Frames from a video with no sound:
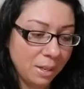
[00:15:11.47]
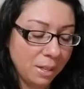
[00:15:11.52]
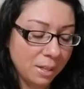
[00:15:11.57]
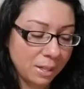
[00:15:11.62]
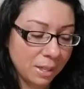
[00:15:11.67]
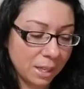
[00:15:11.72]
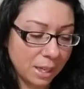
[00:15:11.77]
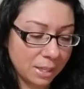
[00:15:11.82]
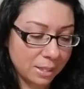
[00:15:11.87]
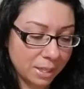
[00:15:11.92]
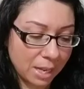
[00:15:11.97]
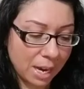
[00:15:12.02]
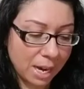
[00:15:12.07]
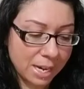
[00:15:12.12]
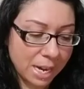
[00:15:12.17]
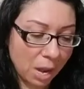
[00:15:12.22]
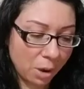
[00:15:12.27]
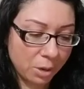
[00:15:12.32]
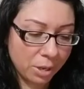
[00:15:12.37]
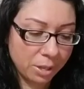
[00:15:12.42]
like I said, I
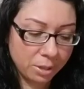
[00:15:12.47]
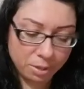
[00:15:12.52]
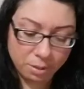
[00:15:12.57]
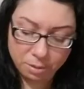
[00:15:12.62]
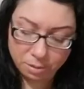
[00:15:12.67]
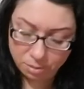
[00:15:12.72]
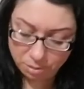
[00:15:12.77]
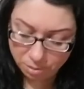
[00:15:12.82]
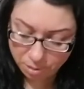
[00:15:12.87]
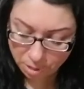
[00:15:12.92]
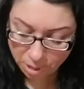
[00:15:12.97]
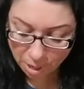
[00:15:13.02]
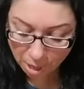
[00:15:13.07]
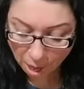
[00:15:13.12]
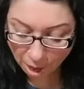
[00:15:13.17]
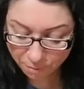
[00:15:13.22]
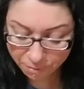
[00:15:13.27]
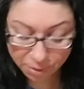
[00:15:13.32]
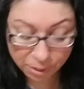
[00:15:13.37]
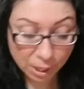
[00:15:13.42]
doubt it.
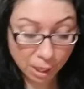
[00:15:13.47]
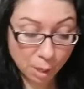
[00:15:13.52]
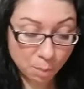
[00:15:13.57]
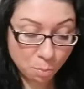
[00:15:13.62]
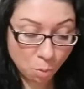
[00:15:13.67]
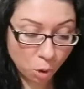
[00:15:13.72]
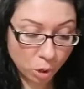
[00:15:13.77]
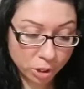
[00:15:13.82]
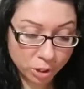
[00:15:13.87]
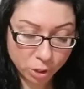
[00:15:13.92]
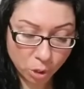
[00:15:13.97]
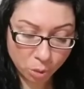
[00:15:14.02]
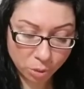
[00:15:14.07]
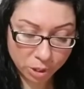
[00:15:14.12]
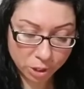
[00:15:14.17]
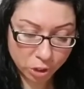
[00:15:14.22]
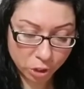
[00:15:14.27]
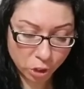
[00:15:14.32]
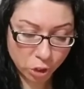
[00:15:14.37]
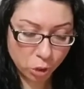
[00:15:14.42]
I feel like more so
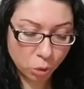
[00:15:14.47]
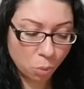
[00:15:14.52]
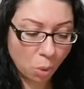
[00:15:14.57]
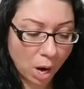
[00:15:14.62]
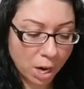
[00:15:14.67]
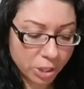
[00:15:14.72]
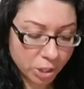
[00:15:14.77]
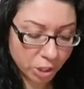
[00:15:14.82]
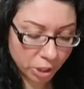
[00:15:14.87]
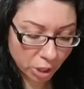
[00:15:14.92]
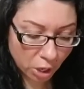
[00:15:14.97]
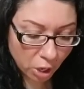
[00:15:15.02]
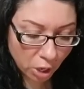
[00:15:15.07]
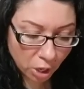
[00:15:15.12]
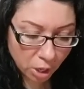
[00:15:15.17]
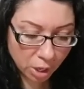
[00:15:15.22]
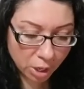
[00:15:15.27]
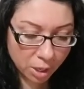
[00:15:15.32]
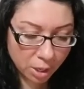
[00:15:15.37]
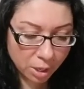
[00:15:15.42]
this is you watching
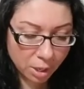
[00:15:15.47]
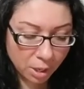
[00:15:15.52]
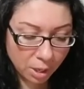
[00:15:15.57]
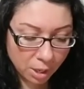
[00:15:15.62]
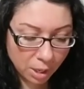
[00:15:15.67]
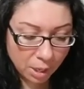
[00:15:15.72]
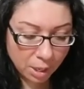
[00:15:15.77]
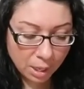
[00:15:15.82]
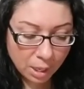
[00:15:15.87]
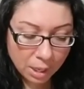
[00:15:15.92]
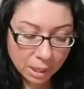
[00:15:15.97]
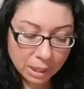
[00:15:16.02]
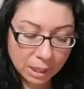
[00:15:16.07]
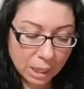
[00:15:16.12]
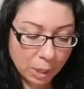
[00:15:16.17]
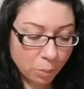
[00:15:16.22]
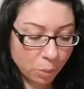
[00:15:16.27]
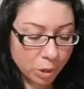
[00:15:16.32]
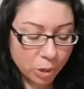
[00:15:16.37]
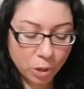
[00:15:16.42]
her.
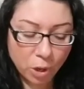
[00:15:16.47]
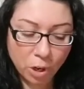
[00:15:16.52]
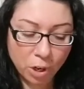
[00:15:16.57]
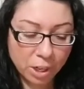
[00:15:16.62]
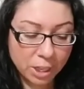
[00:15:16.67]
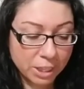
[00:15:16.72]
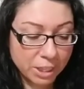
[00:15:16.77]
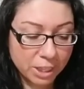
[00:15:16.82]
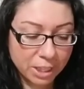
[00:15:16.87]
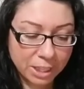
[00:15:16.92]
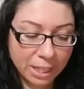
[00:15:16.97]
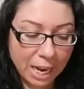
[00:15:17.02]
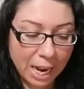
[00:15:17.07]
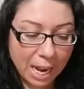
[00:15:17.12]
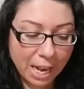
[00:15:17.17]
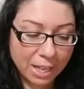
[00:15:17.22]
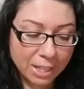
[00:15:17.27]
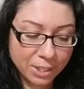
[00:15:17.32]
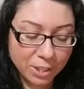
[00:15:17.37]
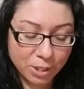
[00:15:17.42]
Liquid courage.
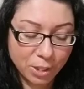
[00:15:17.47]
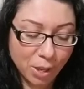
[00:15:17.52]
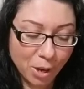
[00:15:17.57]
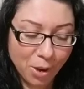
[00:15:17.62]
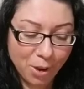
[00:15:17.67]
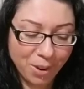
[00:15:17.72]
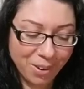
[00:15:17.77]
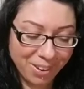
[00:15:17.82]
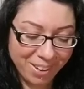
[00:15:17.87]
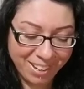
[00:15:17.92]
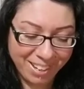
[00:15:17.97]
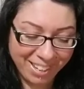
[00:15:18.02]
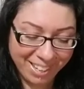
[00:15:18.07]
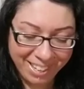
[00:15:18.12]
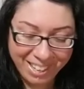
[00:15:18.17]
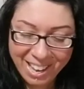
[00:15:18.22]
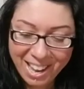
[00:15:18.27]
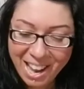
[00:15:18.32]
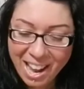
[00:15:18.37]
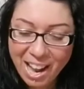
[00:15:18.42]
Yeah. So
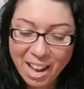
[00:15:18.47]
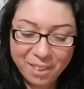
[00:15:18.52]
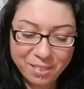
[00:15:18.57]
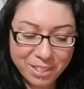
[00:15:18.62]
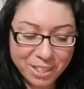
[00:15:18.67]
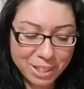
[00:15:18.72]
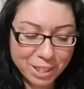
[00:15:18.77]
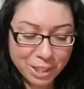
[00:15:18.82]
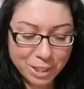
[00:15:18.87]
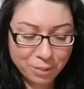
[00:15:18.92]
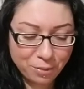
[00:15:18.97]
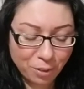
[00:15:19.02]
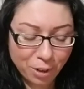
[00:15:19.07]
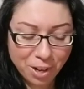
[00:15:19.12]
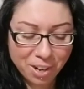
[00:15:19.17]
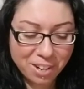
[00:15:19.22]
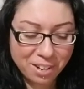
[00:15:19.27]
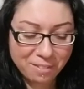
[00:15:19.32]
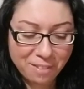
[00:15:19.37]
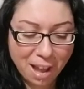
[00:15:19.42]
if this is
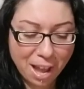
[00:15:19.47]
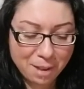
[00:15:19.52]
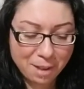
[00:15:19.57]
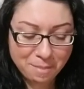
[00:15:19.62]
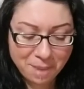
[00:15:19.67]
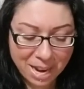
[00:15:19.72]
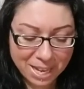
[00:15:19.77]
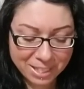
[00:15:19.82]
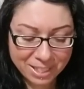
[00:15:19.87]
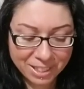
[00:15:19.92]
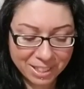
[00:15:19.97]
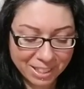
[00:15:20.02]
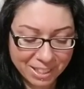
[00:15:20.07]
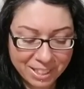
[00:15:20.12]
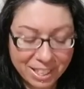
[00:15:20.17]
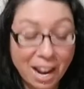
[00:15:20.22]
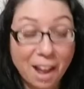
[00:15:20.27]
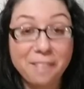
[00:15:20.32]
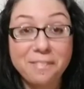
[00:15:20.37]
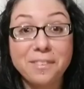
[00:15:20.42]
for a divine masculine,
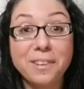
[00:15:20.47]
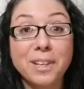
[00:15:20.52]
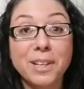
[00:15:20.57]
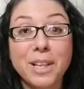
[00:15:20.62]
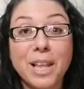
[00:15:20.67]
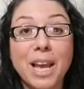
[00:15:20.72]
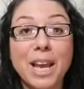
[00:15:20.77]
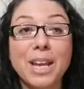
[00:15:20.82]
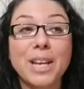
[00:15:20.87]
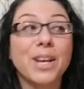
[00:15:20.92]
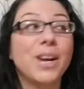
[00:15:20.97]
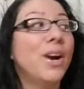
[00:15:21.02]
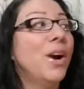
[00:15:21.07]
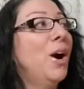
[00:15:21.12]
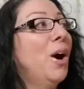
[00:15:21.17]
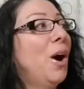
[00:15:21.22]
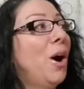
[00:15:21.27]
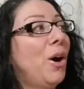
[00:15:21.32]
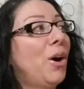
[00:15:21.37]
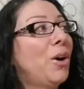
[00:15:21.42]
I feel like
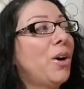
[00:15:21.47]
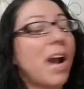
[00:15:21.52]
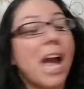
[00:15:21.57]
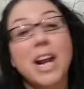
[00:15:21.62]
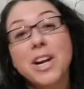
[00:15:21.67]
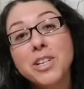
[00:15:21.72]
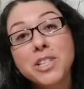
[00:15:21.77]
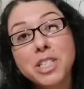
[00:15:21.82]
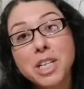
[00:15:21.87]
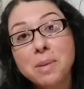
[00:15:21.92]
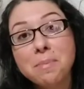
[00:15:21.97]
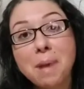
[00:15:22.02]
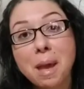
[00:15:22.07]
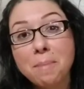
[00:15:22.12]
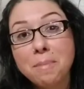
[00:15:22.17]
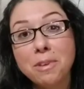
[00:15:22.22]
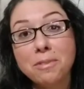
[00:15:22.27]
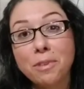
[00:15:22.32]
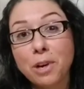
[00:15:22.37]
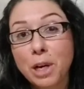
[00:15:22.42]
her energy may
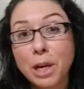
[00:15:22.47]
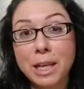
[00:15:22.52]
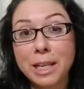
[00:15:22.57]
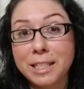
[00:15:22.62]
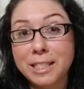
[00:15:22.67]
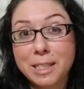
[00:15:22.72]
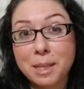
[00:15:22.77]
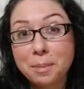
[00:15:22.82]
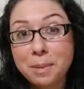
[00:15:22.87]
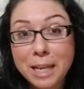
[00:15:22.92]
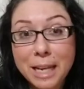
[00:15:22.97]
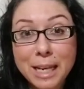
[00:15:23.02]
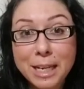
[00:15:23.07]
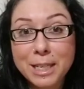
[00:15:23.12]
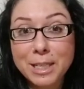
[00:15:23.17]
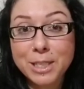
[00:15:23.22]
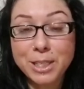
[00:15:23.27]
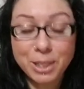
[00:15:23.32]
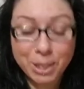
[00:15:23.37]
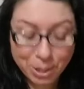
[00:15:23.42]
be very
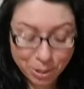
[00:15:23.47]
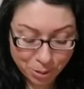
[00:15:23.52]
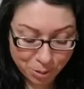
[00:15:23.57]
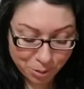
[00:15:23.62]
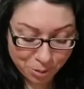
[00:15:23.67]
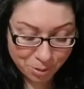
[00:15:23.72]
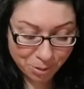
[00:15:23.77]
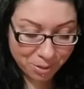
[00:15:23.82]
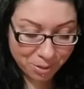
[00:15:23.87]
intimidating to you.